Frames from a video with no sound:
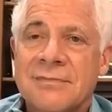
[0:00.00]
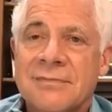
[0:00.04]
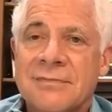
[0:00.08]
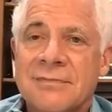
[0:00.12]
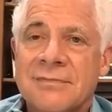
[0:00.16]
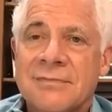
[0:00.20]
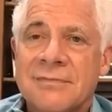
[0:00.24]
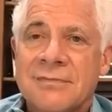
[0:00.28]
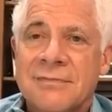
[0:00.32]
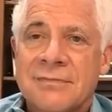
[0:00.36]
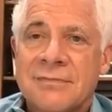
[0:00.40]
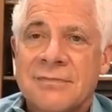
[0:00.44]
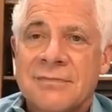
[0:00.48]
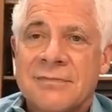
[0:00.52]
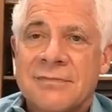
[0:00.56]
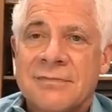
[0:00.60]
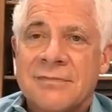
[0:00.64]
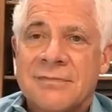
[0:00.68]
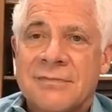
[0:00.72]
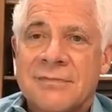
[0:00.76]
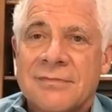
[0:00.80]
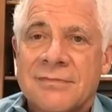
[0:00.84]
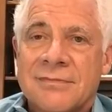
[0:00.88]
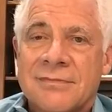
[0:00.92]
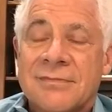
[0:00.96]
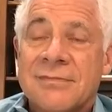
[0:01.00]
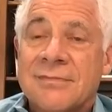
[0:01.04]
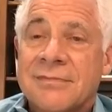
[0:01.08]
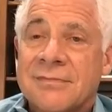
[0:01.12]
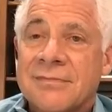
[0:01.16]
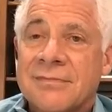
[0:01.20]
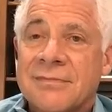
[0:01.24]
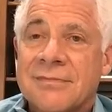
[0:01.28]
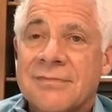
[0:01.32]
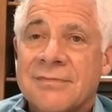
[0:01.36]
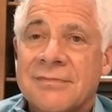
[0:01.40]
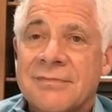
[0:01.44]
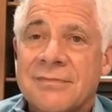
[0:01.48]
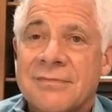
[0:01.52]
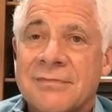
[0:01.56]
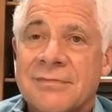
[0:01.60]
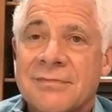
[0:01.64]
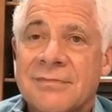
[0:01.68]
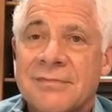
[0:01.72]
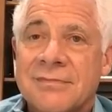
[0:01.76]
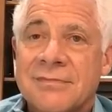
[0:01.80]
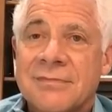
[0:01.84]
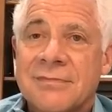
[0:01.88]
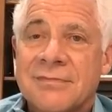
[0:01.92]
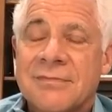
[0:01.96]

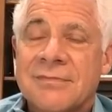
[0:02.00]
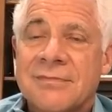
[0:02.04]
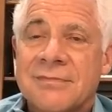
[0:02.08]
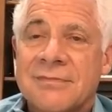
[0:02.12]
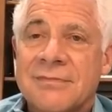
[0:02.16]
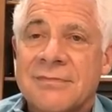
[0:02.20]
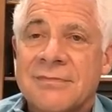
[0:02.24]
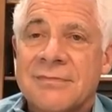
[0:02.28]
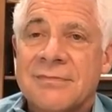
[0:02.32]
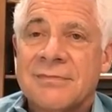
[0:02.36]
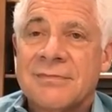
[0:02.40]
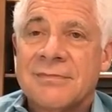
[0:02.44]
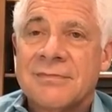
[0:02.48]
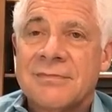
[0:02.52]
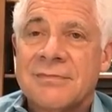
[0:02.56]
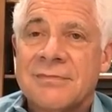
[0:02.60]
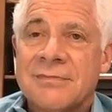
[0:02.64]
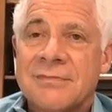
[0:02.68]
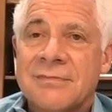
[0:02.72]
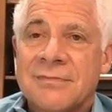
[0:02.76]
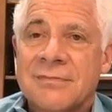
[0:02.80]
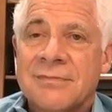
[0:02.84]
This person isn't speaking.